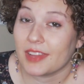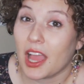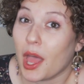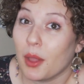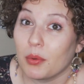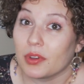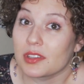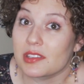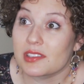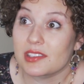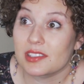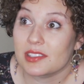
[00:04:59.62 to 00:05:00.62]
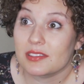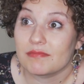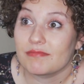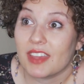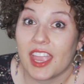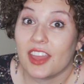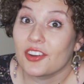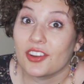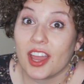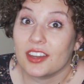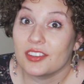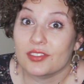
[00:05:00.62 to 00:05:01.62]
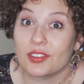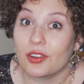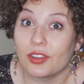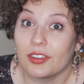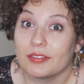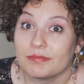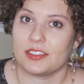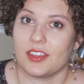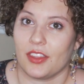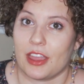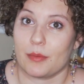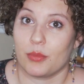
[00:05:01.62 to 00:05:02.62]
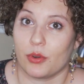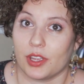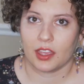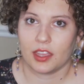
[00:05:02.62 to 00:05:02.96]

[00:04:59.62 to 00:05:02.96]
I was 8 or 9 years old until that point.